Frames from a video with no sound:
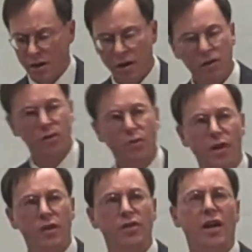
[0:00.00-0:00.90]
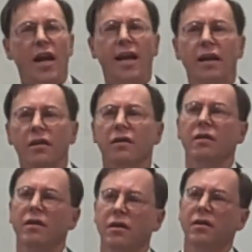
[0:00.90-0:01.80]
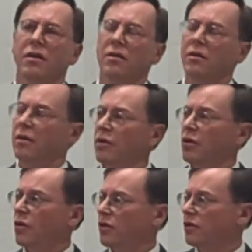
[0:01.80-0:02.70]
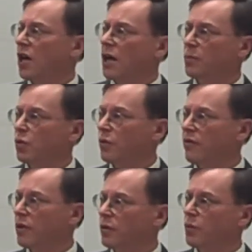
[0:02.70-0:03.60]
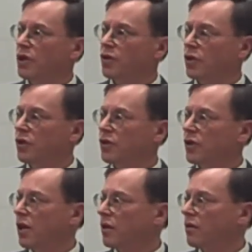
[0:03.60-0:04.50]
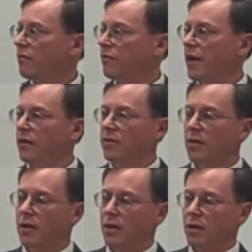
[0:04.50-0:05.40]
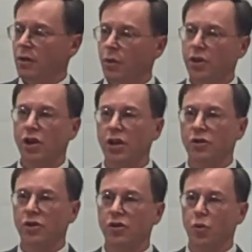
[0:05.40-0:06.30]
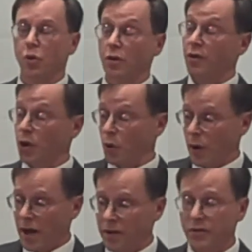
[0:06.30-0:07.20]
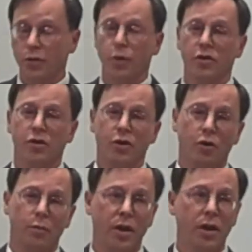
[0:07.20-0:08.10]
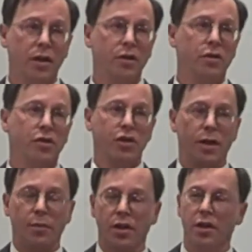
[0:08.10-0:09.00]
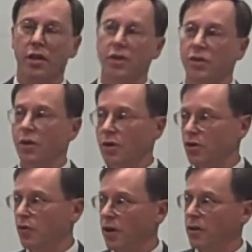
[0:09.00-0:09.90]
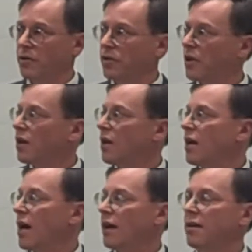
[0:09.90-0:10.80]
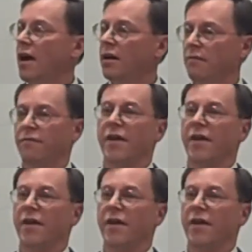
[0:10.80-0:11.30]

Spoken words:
And then in 2008, the New York Times revealed research that, in fact, the rich countries of the world, the US, the Western Europeans, the Japanese, the Australians, had not, in